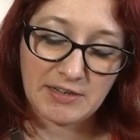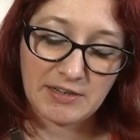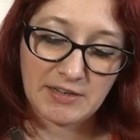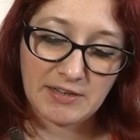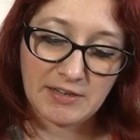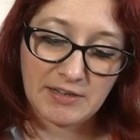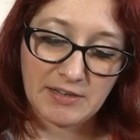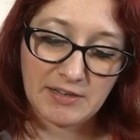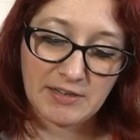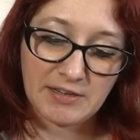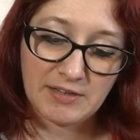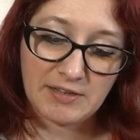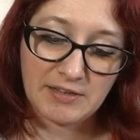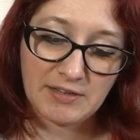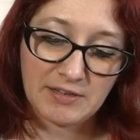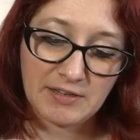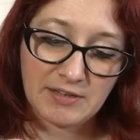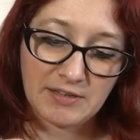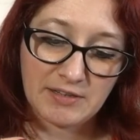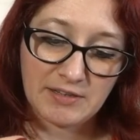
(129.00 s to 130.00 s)

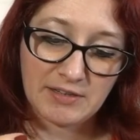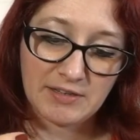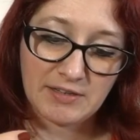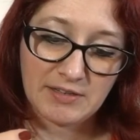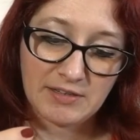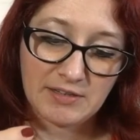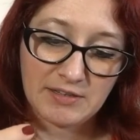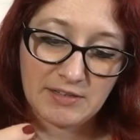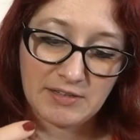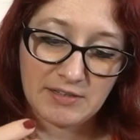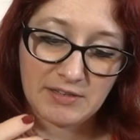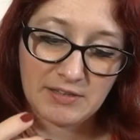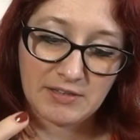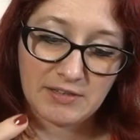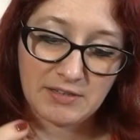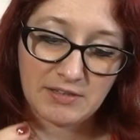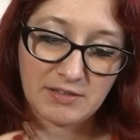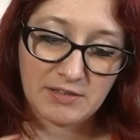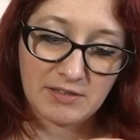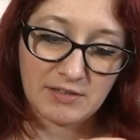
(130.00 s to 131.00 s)

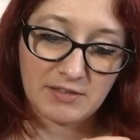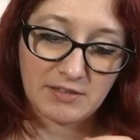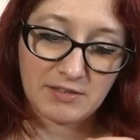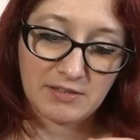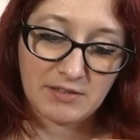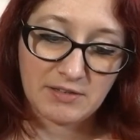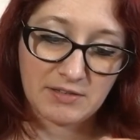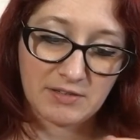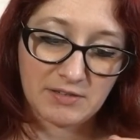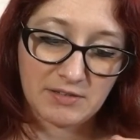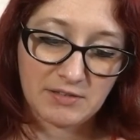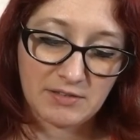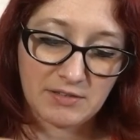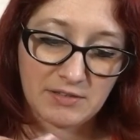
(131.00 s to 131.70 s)
Nobody speaks.